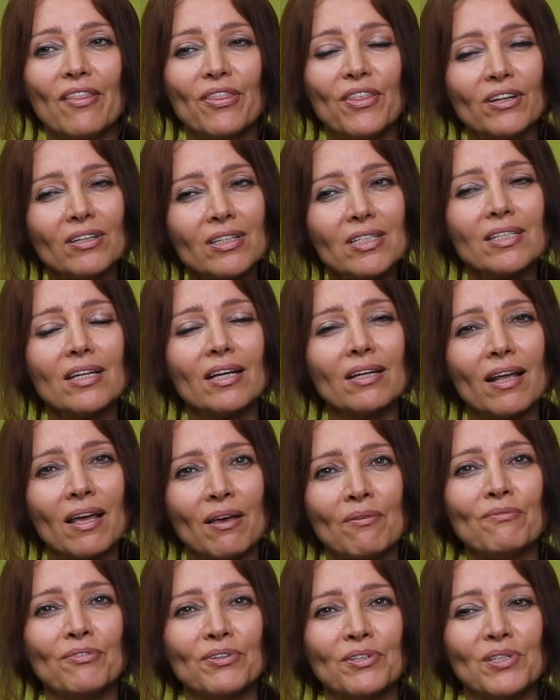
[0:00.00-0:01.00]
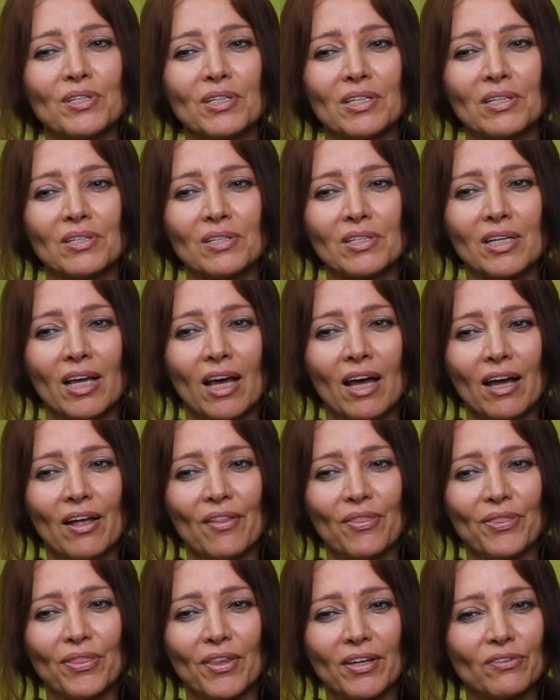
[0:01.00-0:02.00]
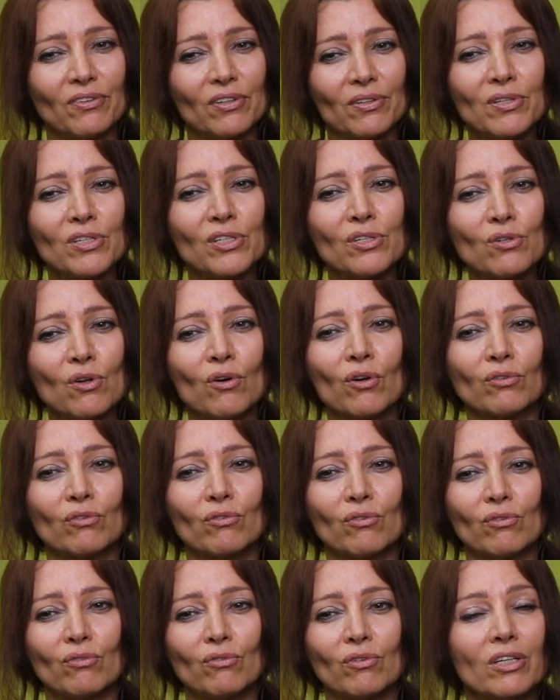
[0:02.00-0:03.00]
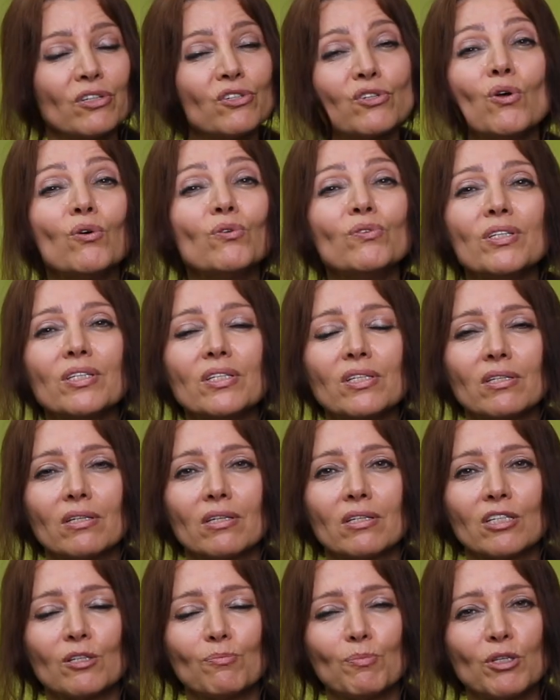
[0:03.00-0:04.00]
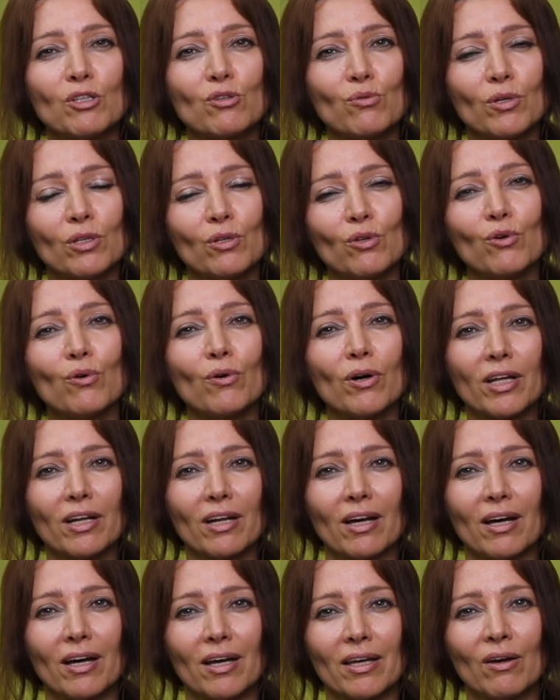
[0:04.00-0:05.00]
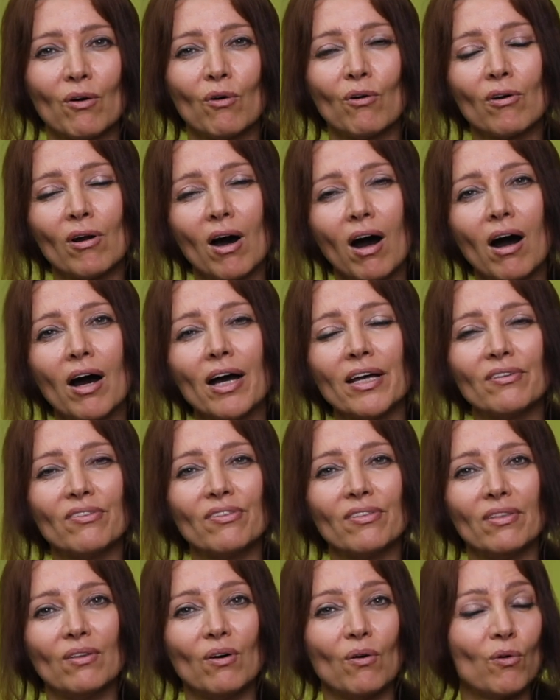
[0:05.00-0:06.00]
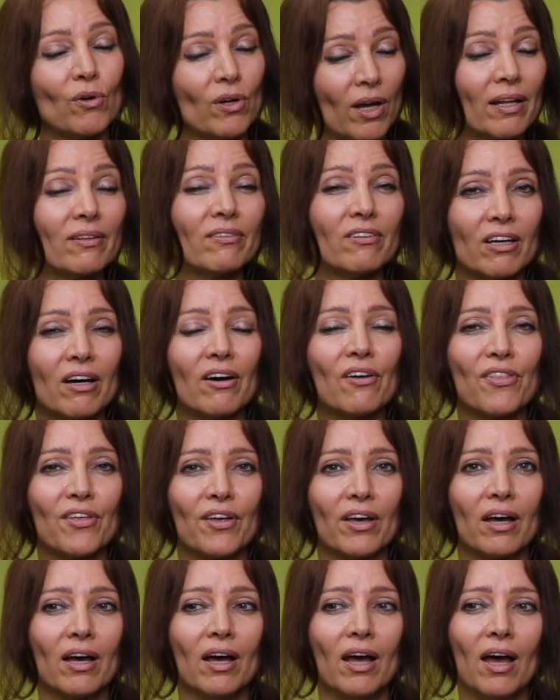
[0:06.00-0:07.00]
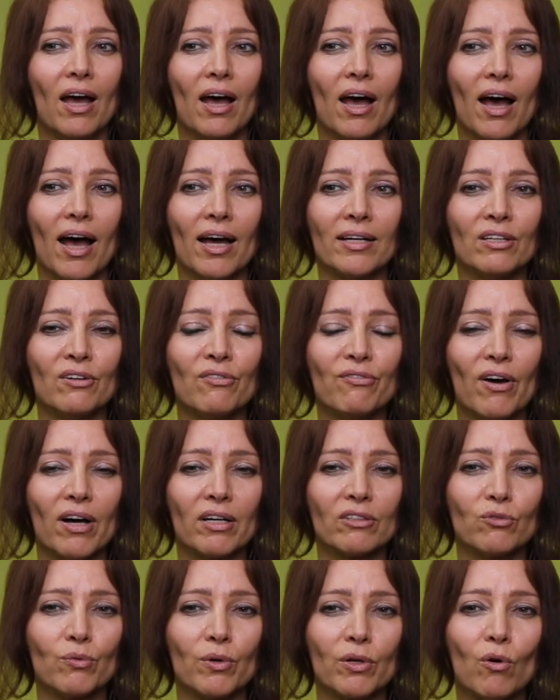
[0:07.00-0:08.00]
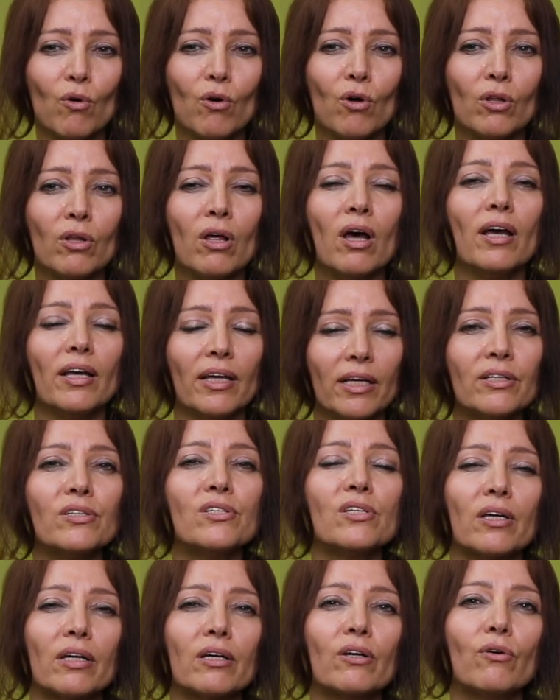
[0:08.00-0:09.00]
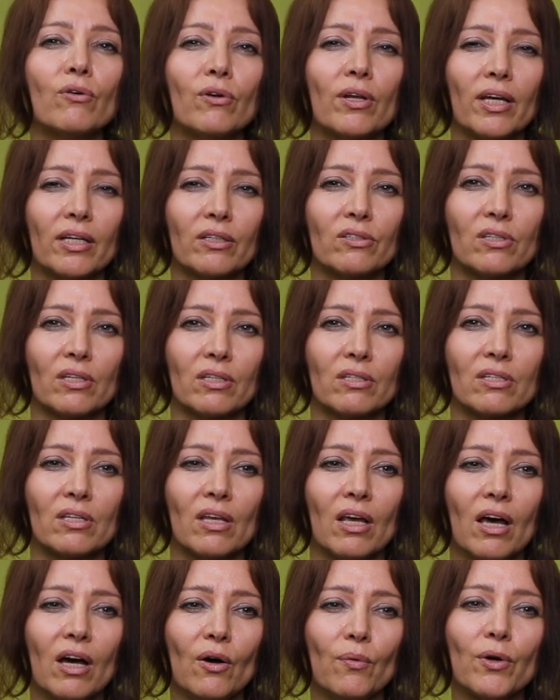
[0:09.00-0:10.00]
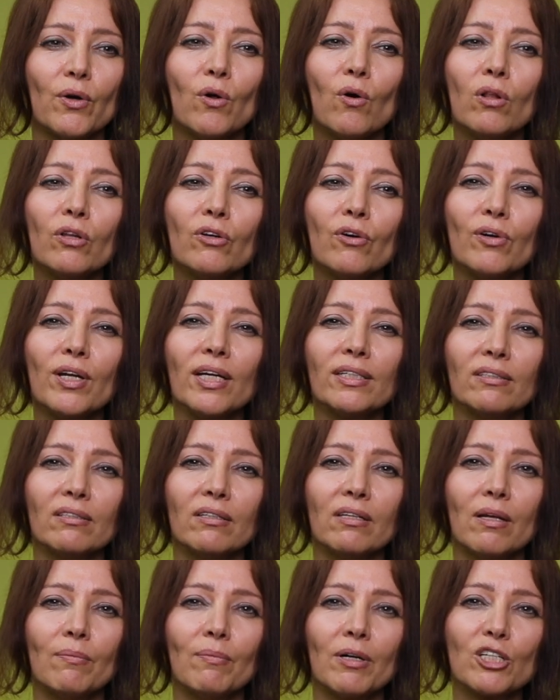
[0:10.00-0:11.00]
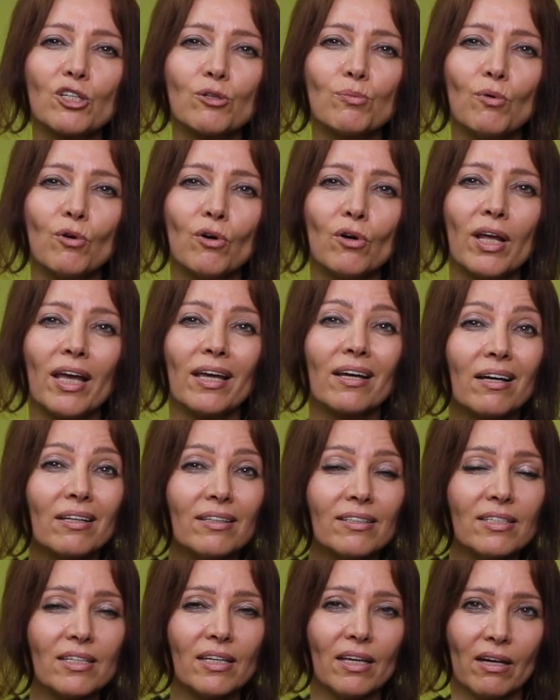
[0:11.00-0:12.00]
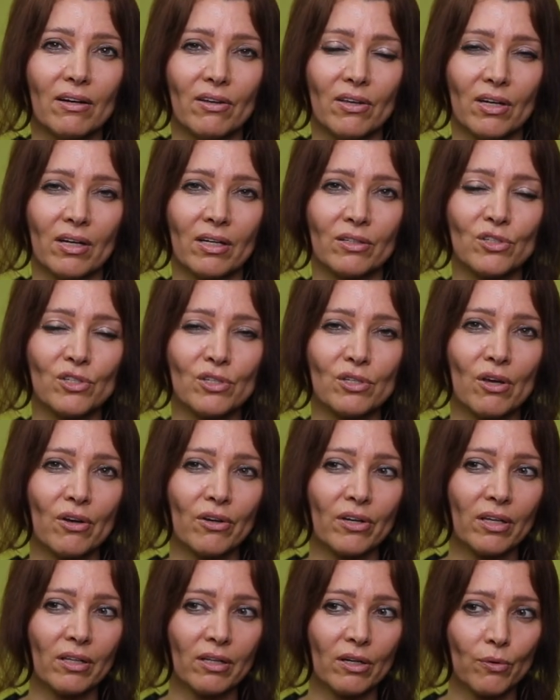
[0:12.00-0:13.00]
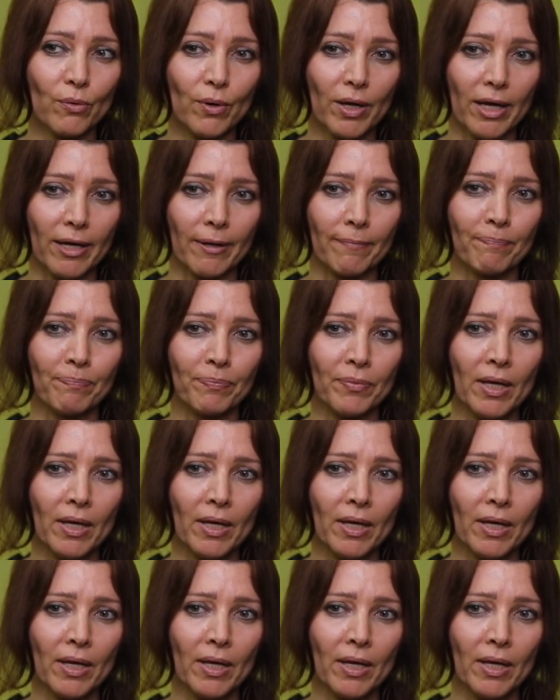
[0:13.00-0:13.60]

there is that emphasis that there's no distance between you and I, or I and the other. And in fact, we're all interconnected. We're all connected in a much more egalitarian and circular way.